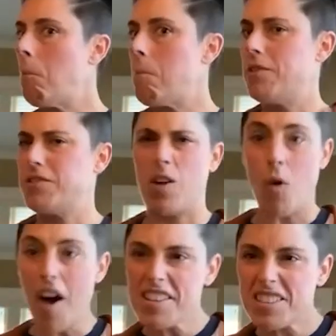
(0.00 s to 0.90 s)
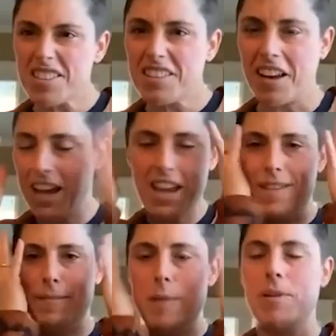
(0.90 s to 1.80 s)
I was like, what? Like, I
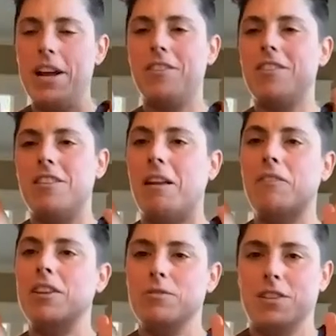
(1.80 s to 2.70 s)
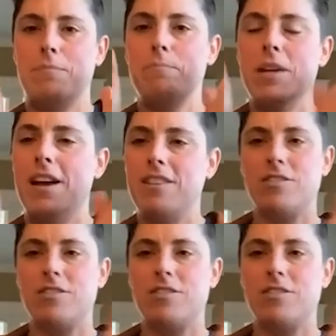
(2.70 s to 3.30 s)
can't, my brain couldn't even, it was like midnight.